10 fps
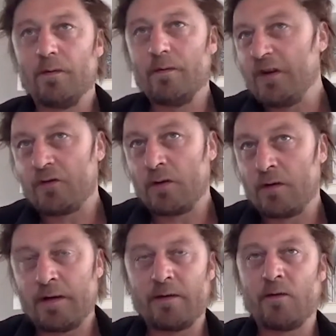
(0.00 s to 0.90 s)

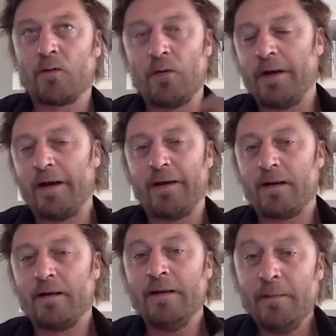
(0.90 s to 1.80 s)
visual and to create
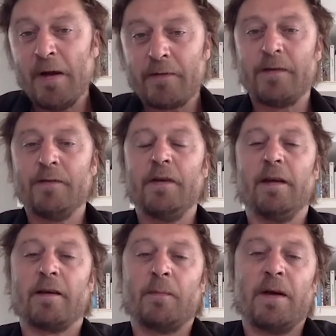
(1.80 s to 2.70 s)
an immersive
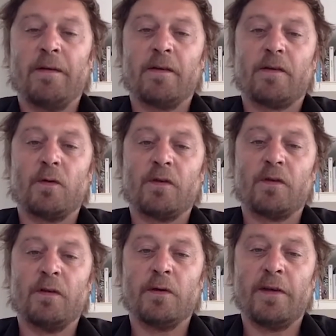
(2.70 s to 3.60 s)
experience for
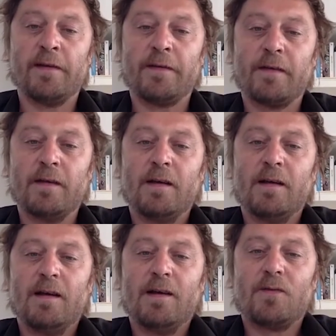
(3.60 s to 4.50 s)
the audience
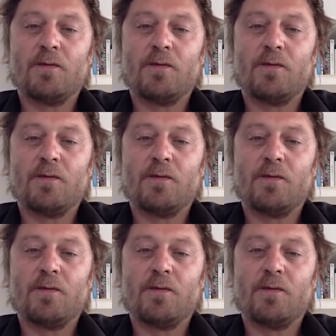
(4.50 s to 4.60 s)
to